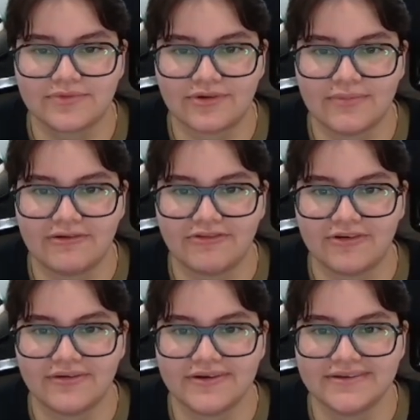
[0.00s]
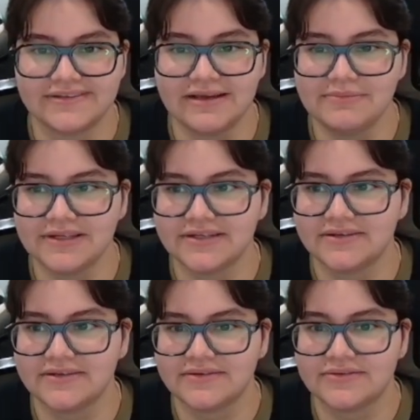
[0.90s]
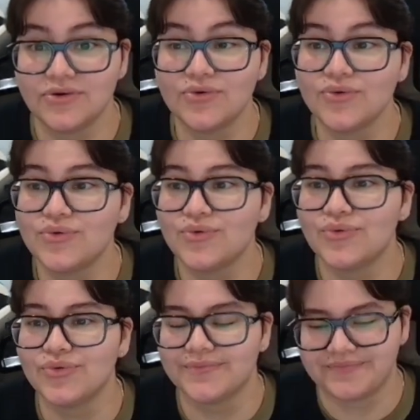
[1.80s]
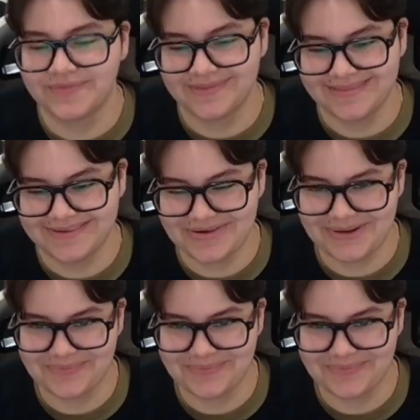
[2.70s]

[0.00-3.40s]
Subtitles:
my fault. Template. Ooh. Okay.